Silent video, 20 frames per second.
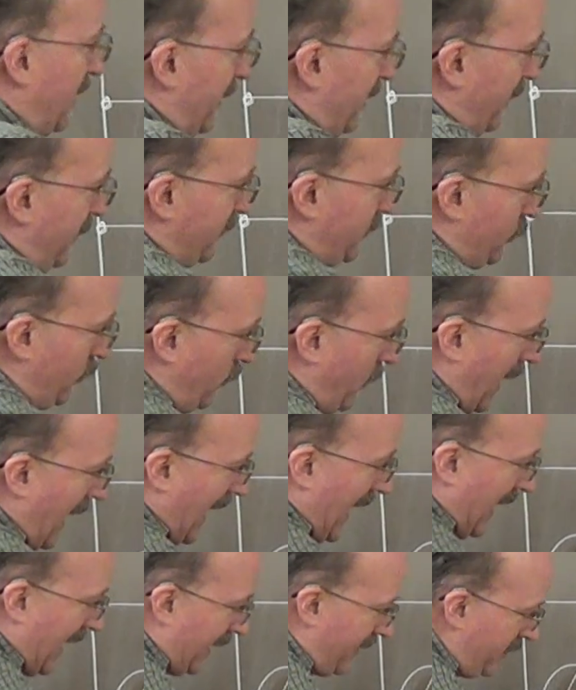and as you
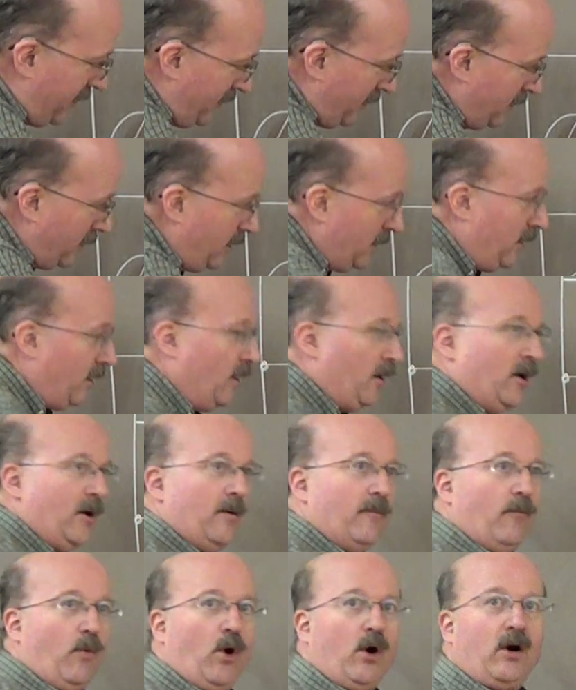add
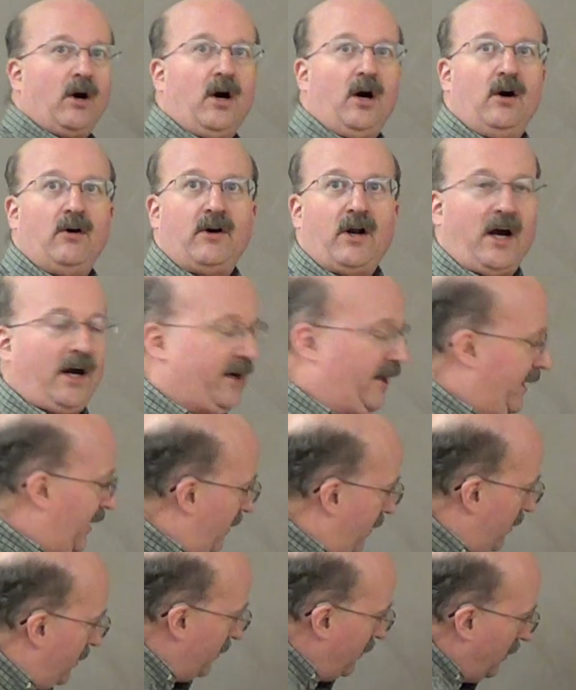more load on
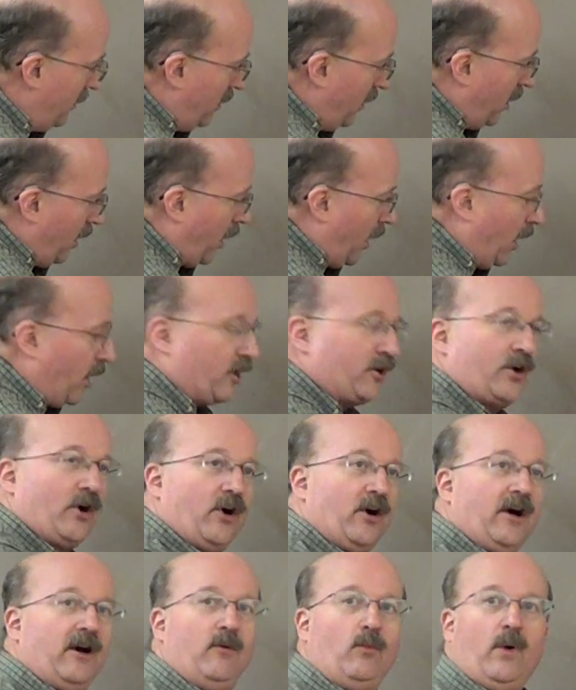here, our
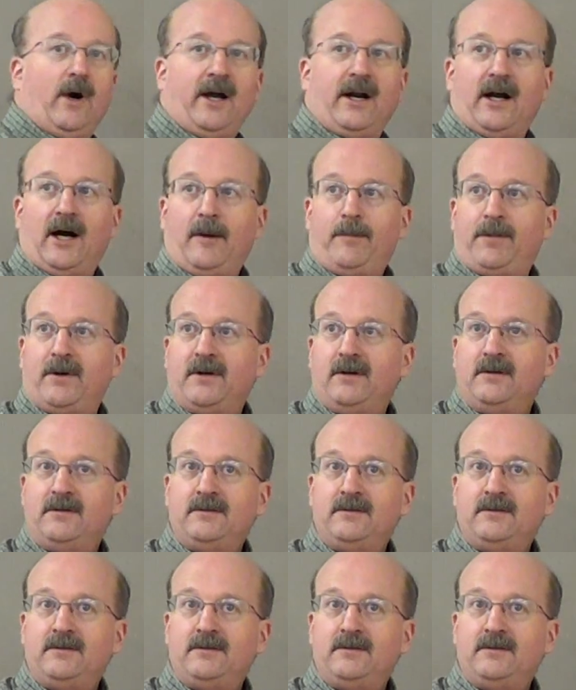current went up.